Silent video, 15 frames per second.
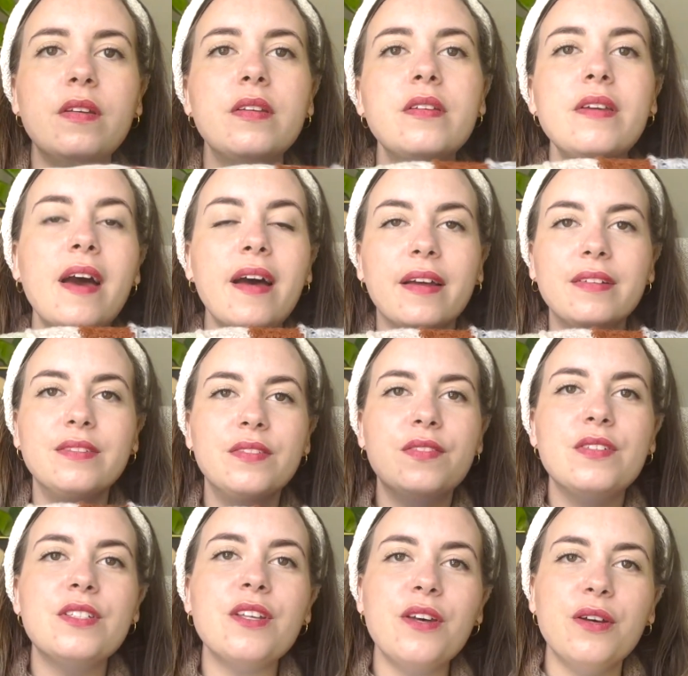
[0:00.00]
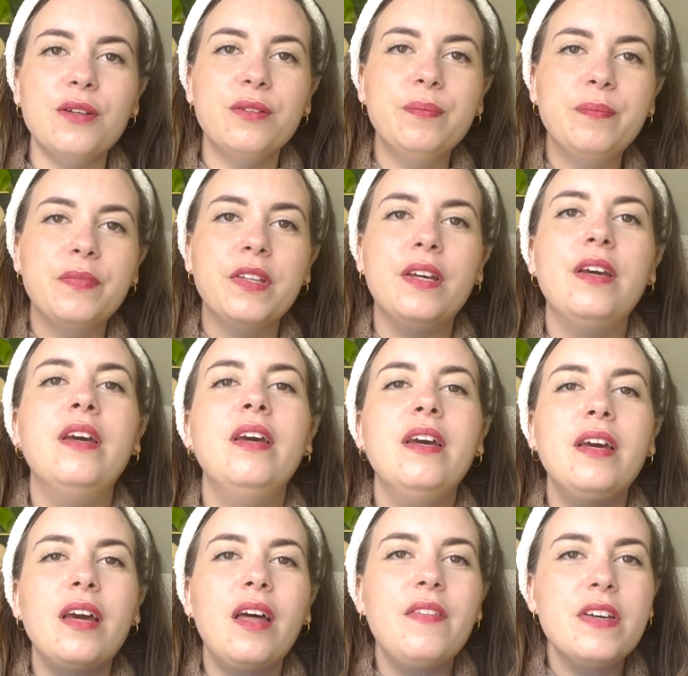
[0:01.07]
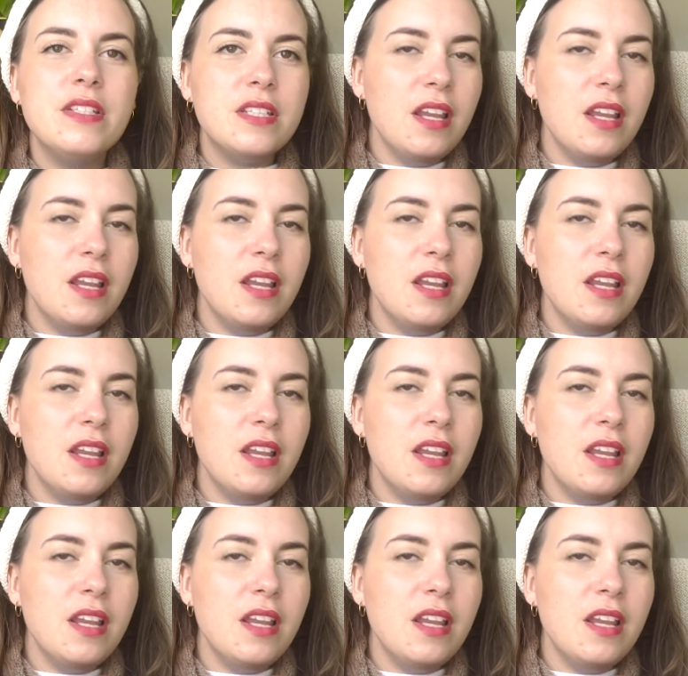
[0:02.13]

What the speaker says: Yeah, so, and there's